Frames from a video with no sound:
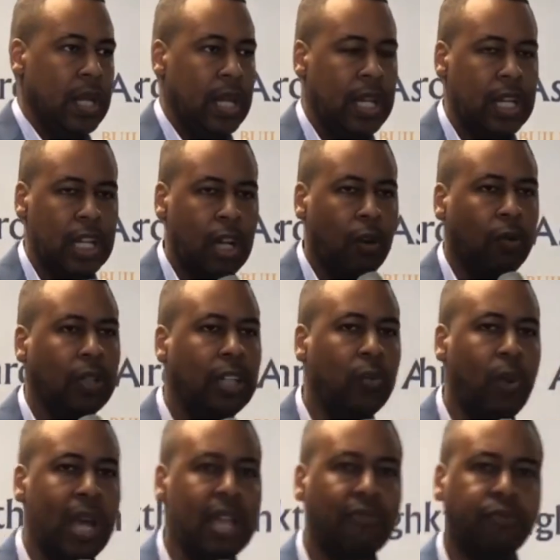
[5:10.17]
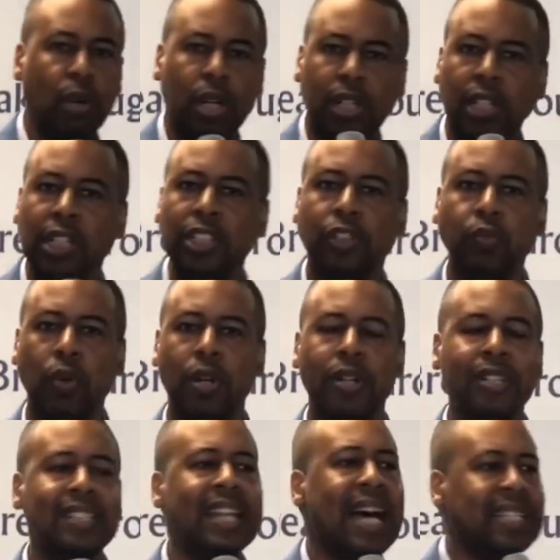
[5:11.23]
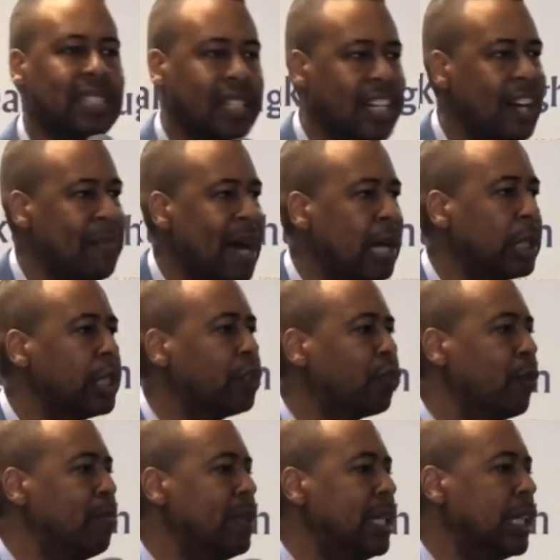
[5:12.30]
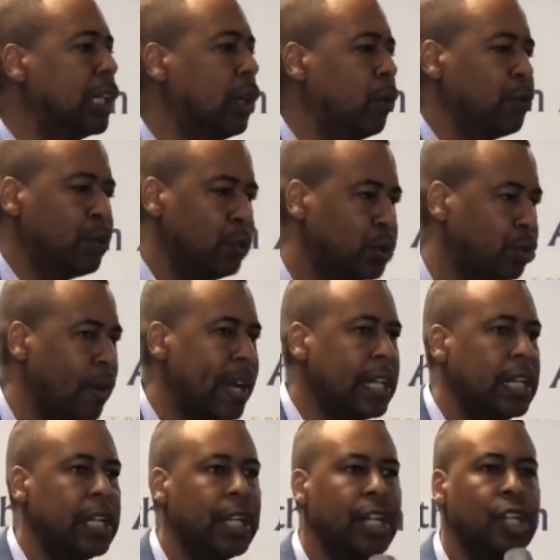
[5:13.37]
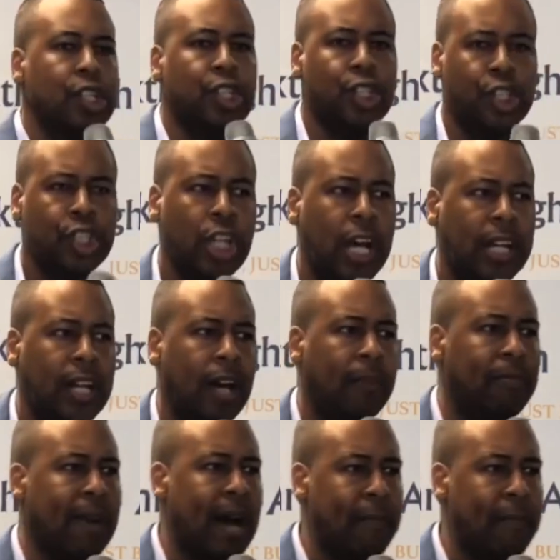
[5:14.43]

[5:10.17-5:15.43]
And the only way for a cuss word not to come out is for me to go through training and to shut up.